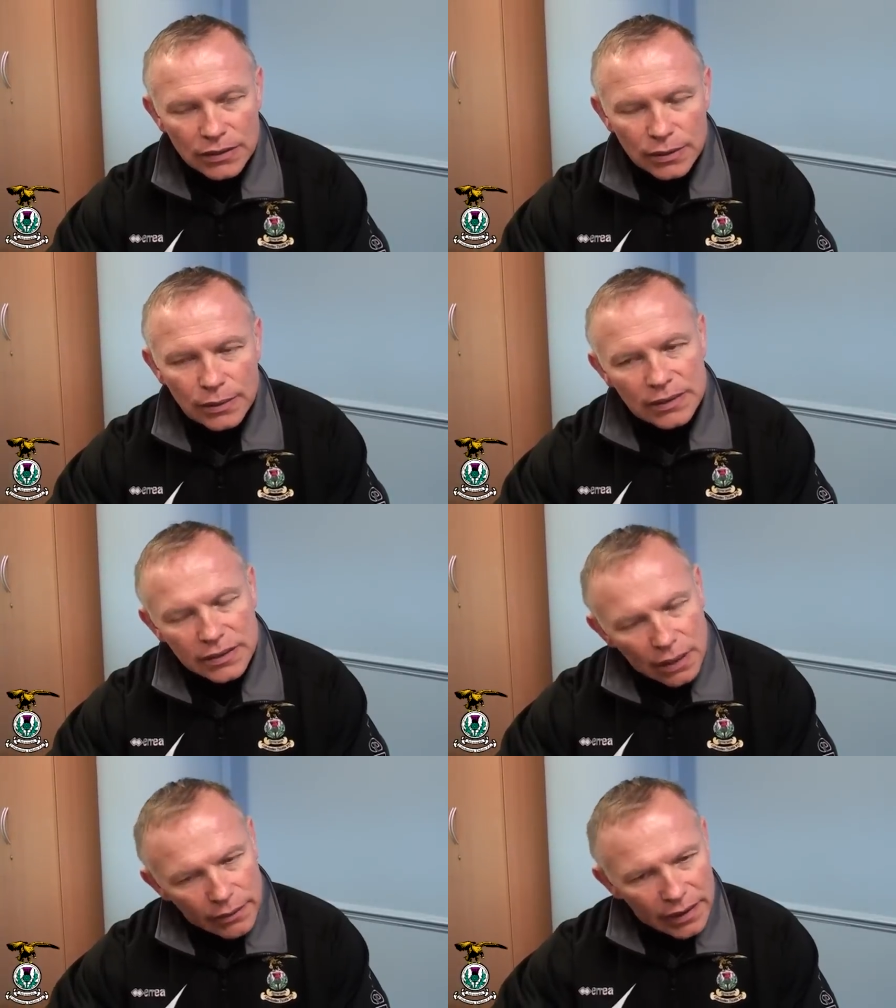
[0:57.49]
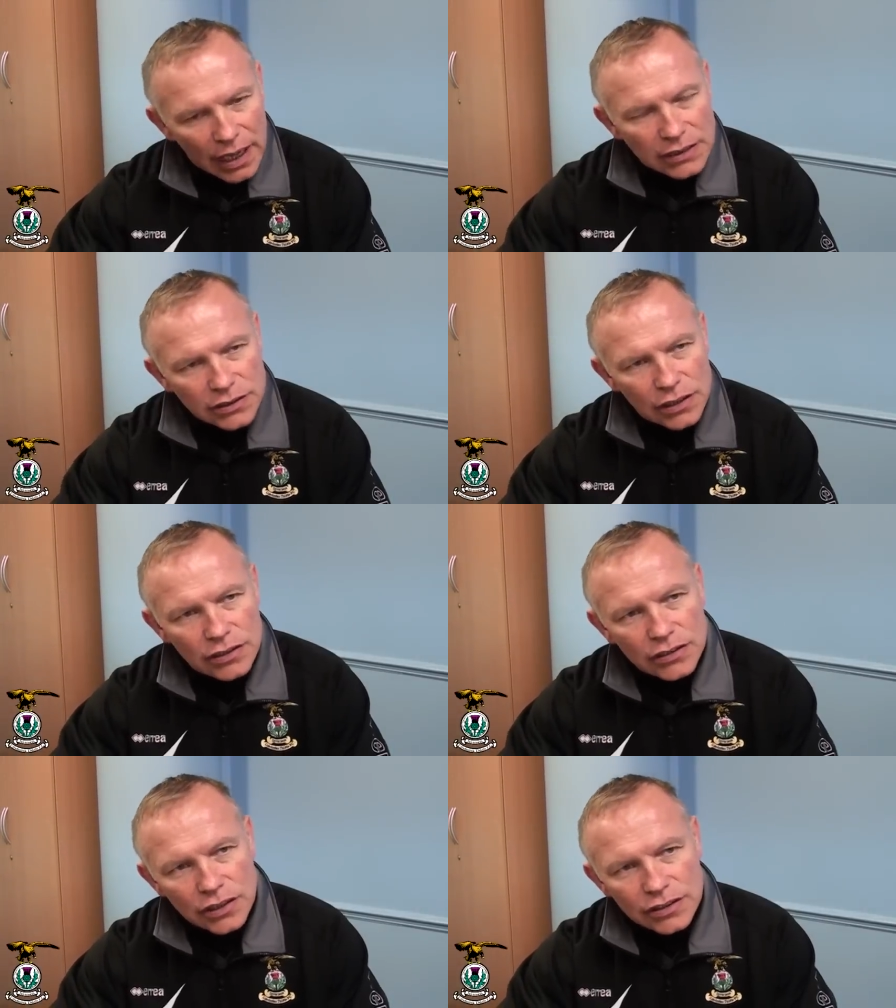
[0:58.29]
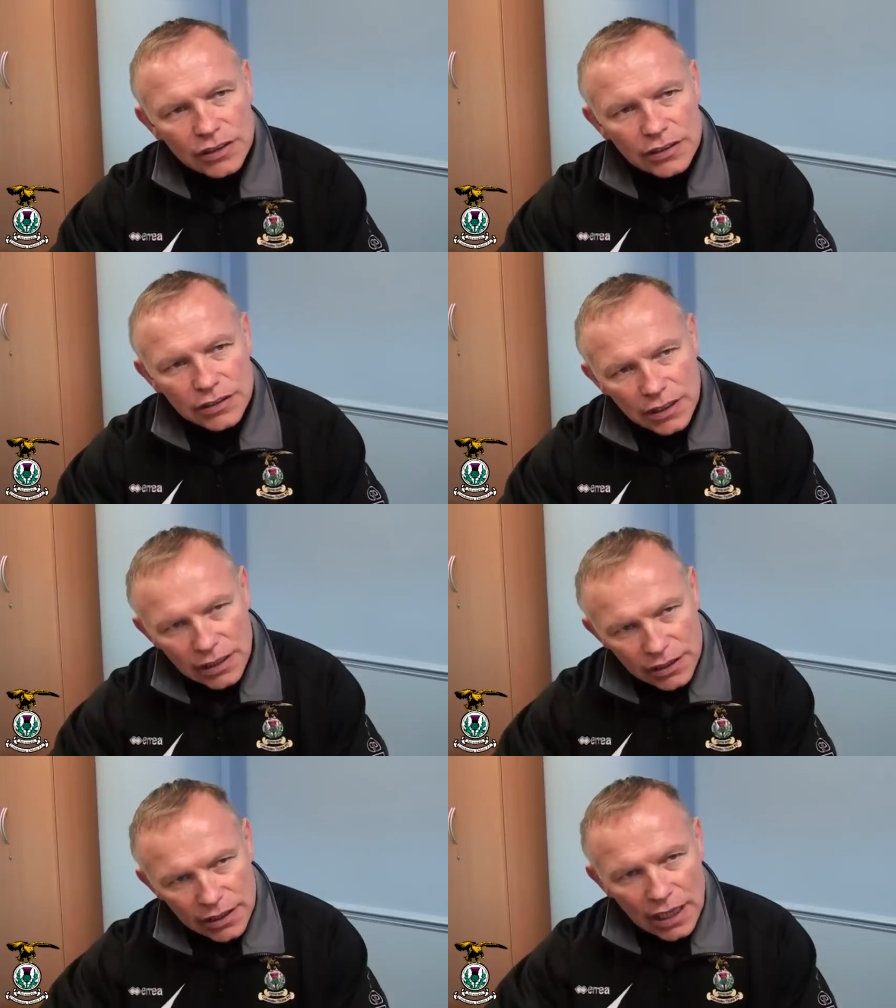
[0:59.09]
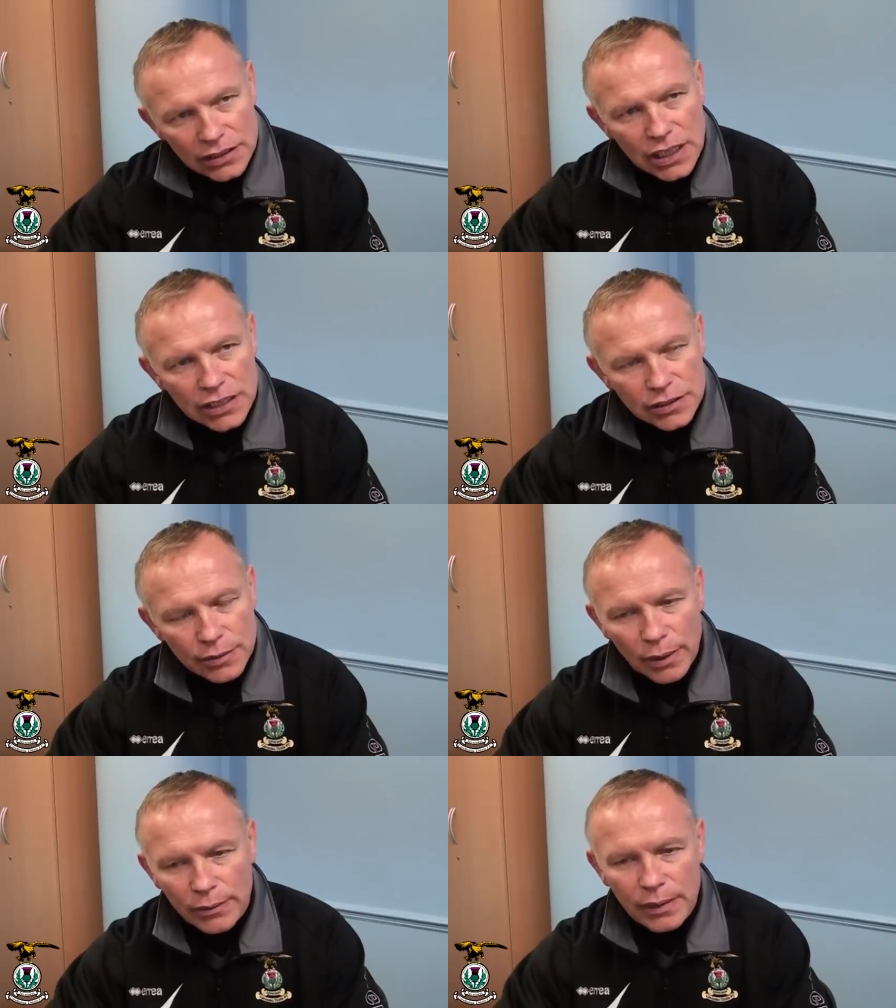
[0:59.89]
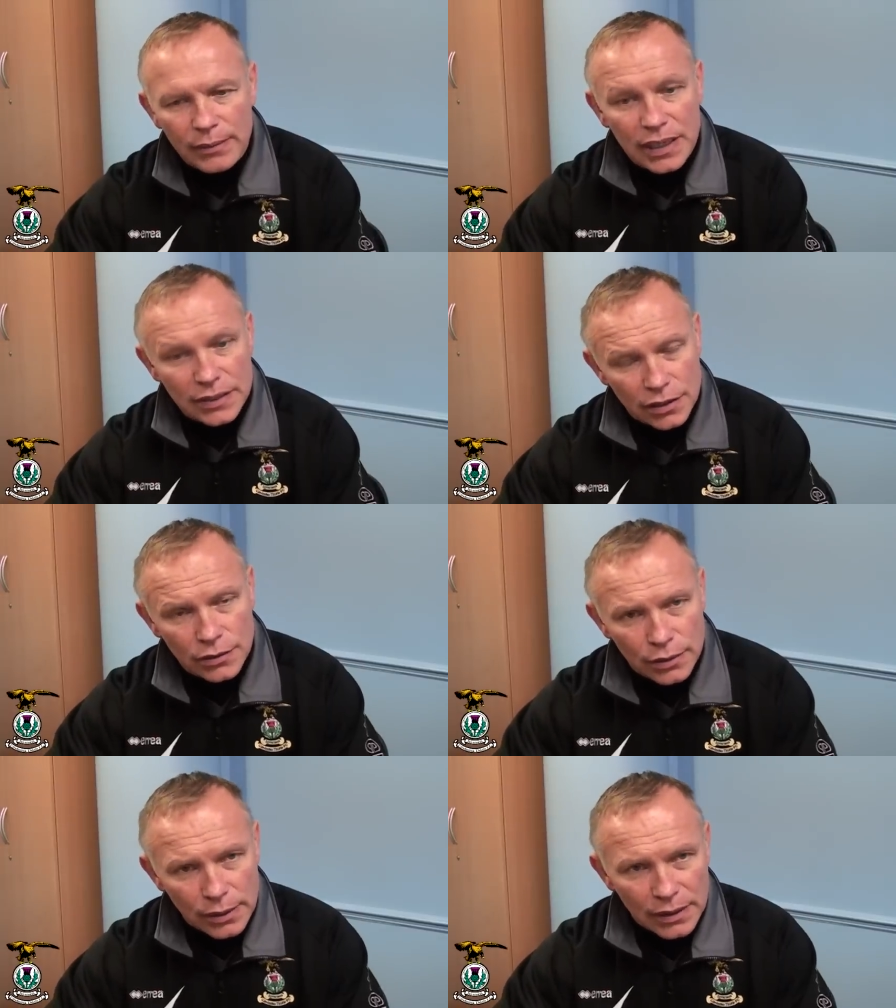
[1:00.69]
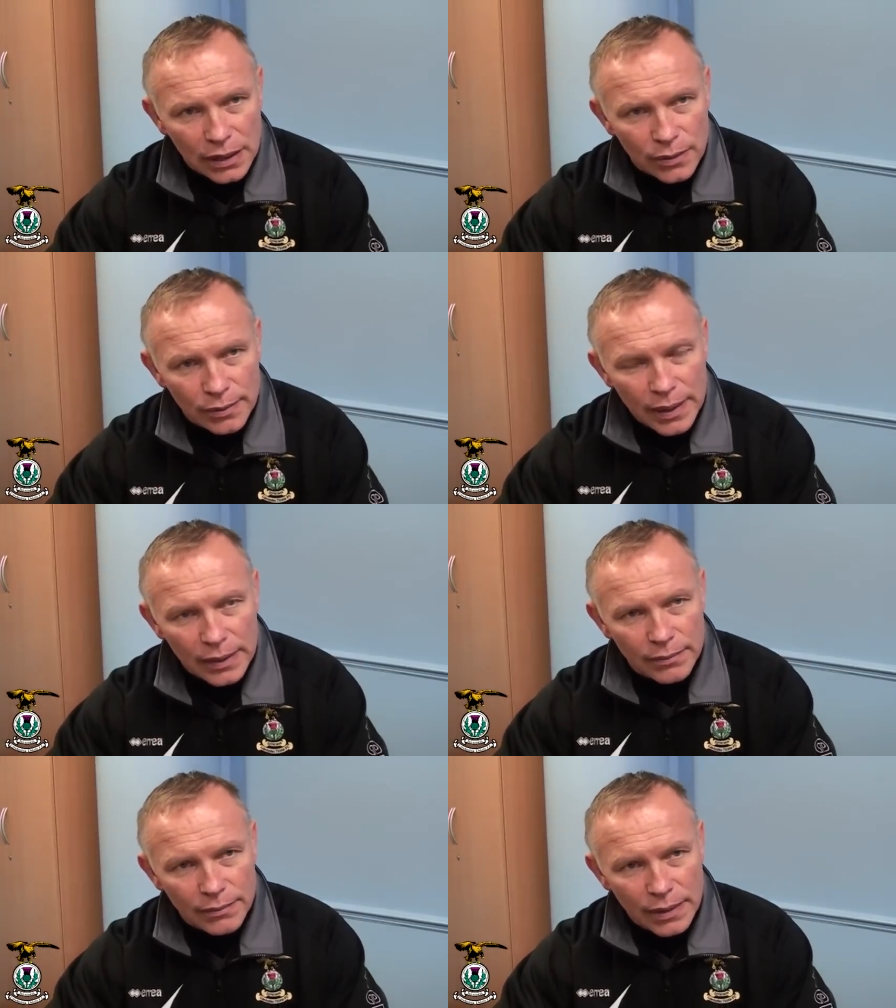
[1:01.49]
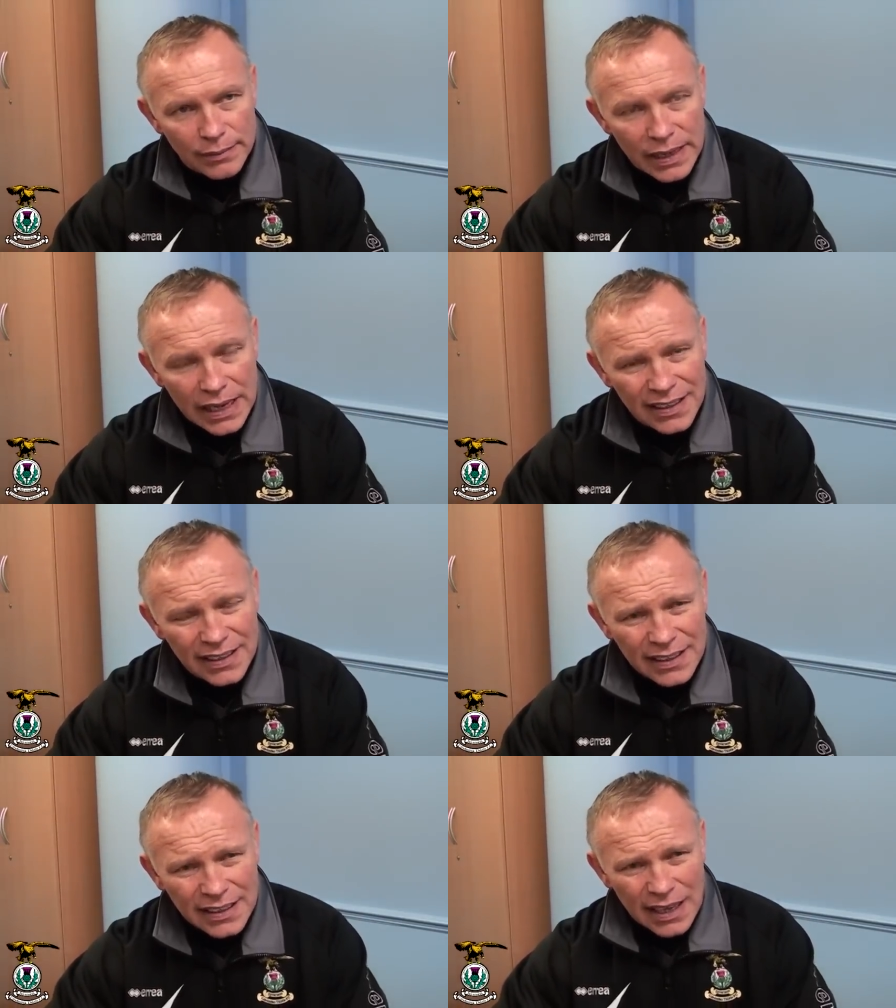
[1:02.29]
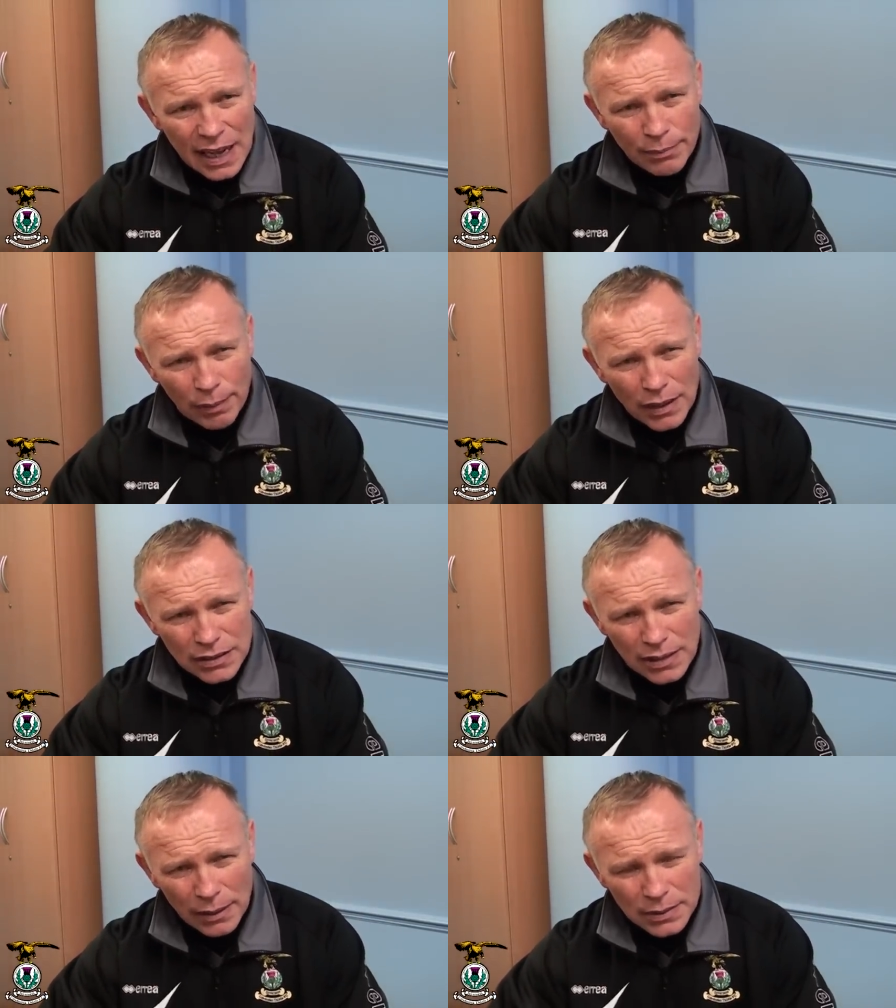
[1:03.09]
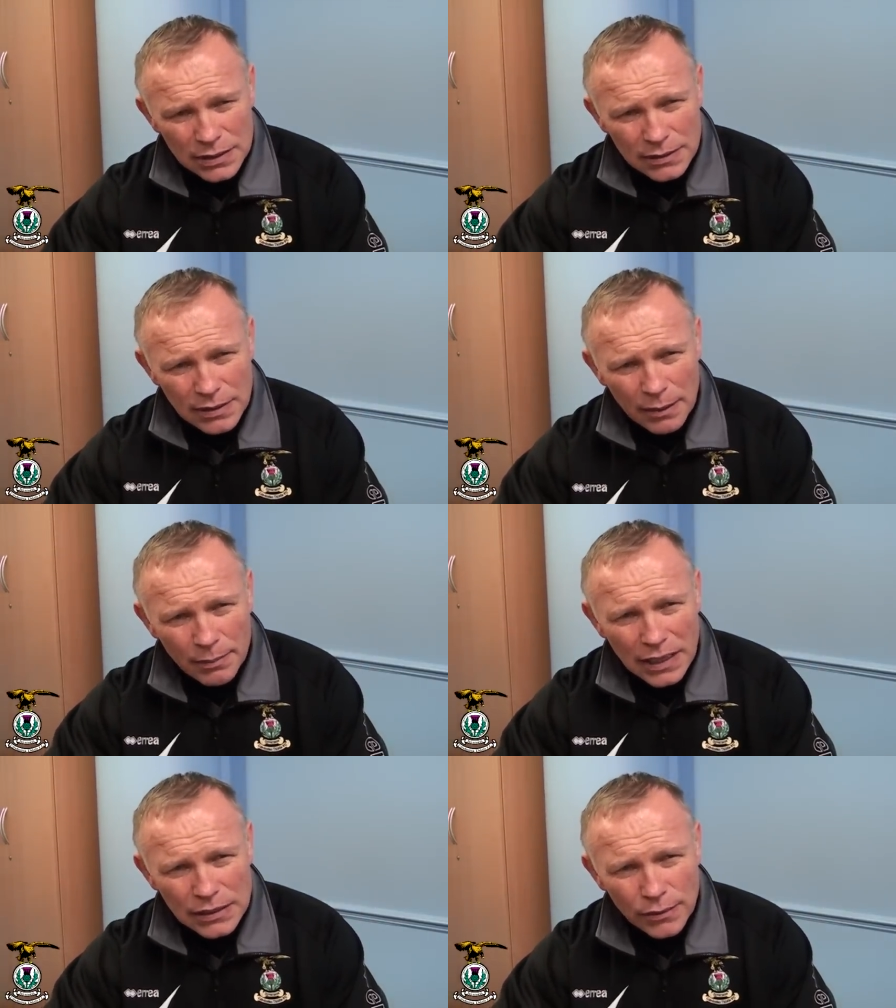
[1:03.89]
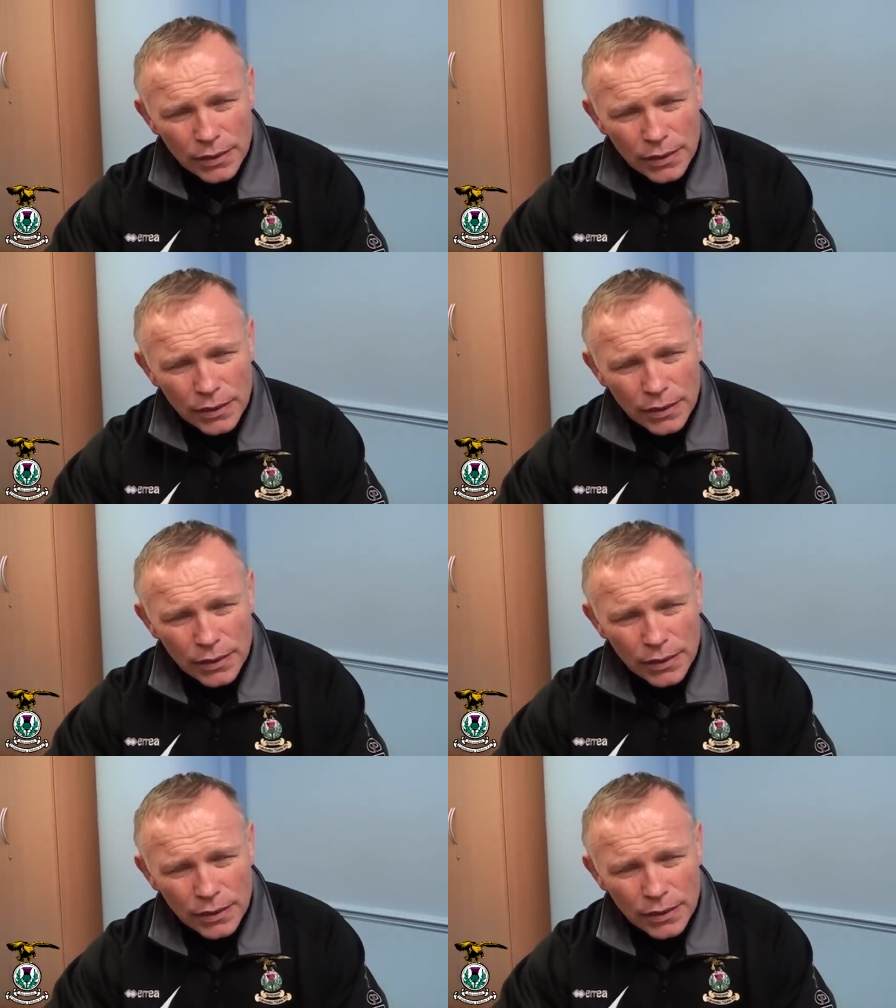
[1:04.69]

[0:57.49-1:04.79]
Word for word: So now that that's done and dusted, and then you get a chance to work with them, get to know them a little bit better. And plus, I would imagine